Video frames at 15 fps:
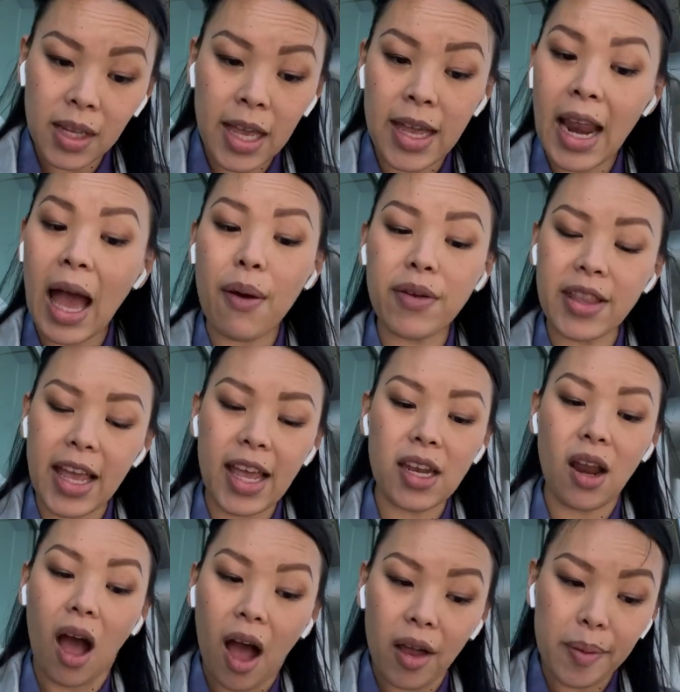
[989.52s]
and how they
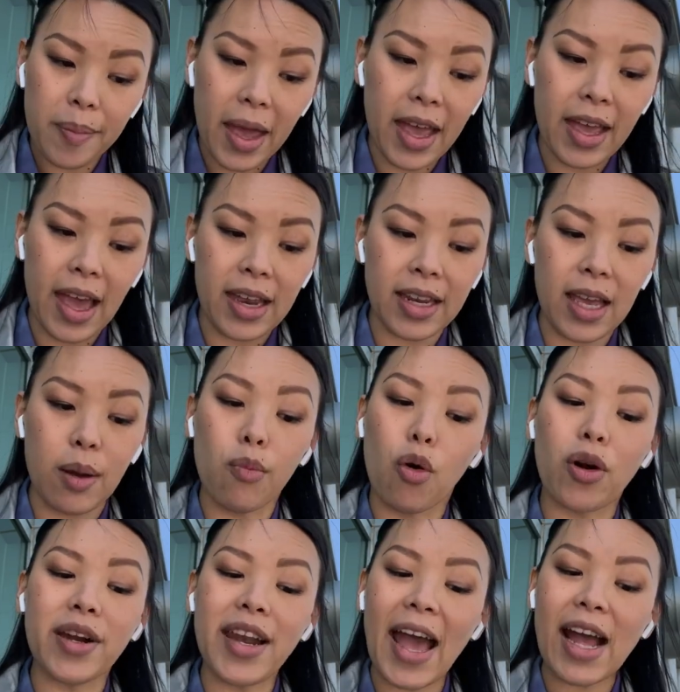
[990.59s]
can automate and get
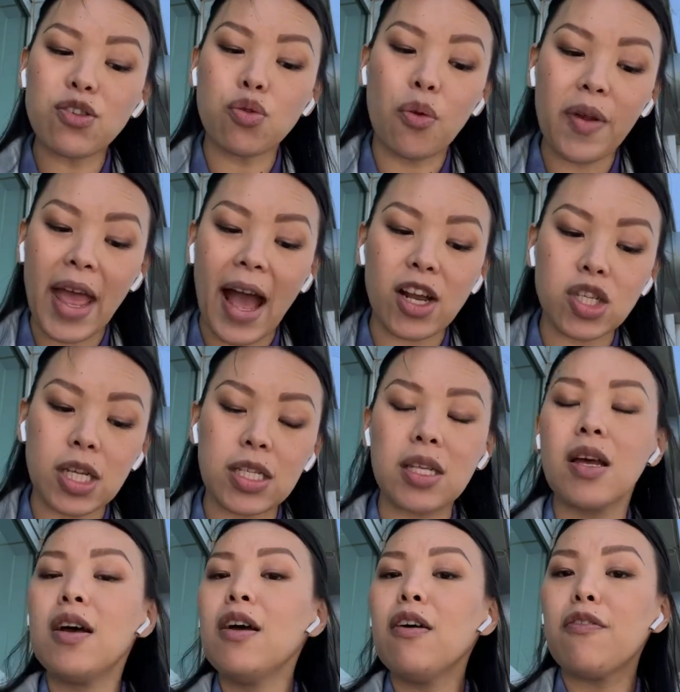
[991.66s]
more natural
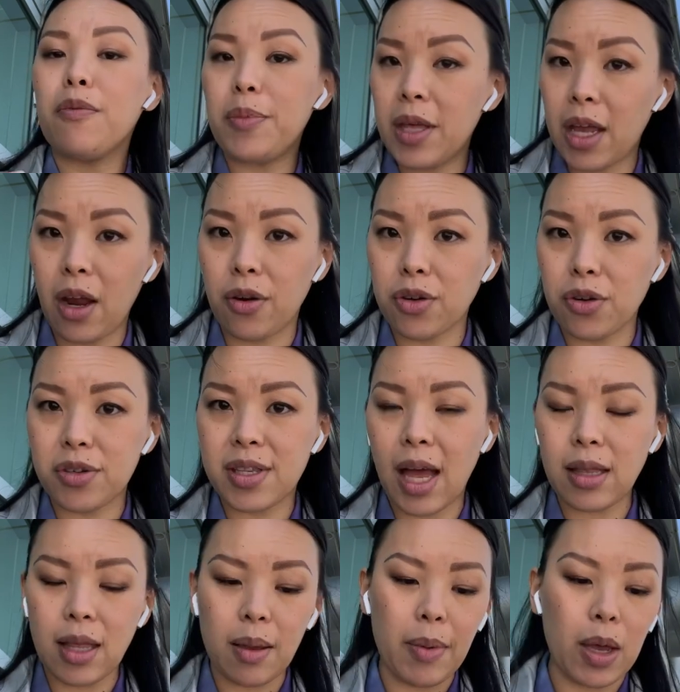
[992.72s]
reactions from the characters
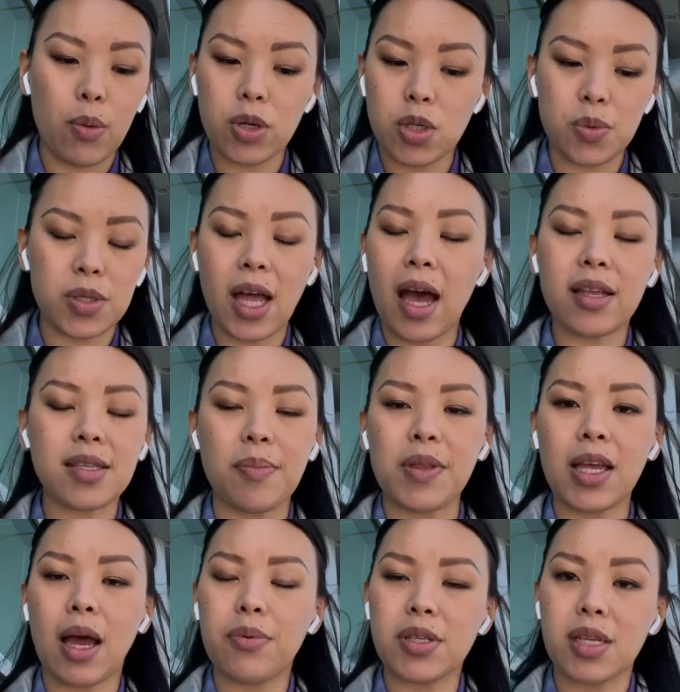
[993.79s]
that they make, which was not
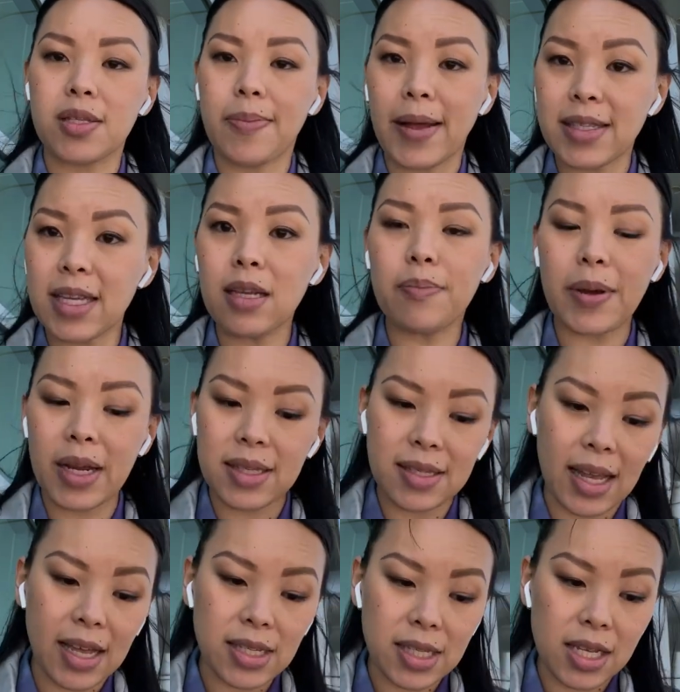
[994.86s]
something I was expecting, but
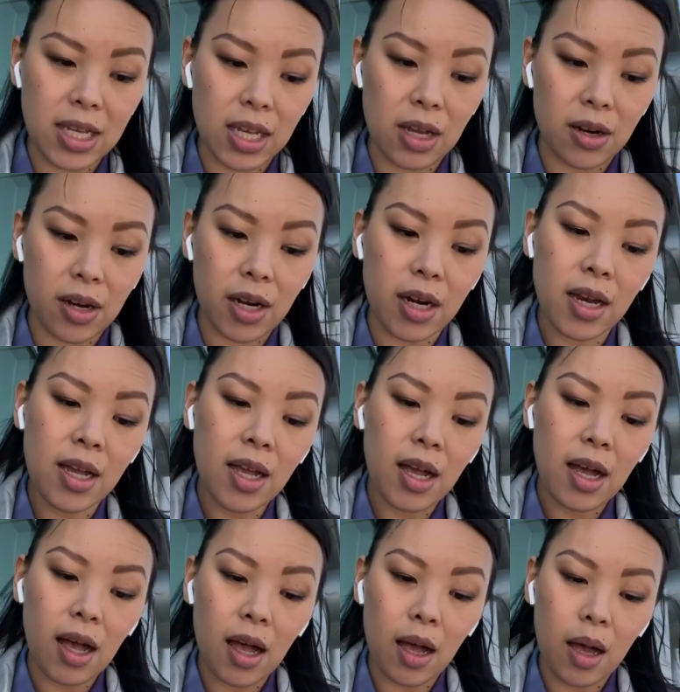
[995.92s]
it's nice to hear.
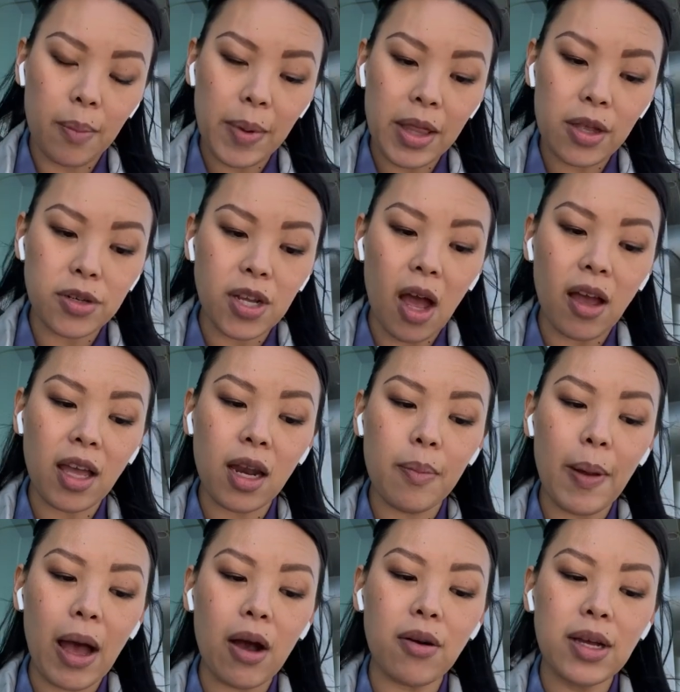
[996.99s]
And they're talking
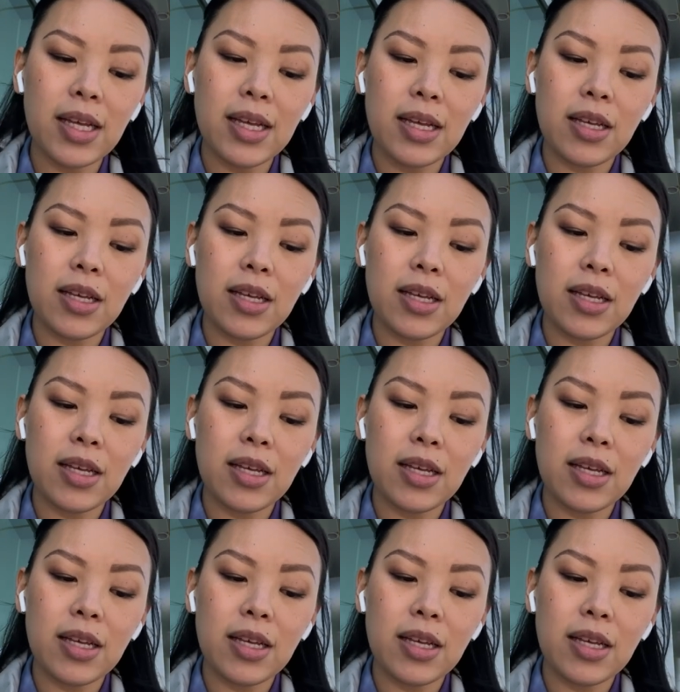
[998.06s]
about,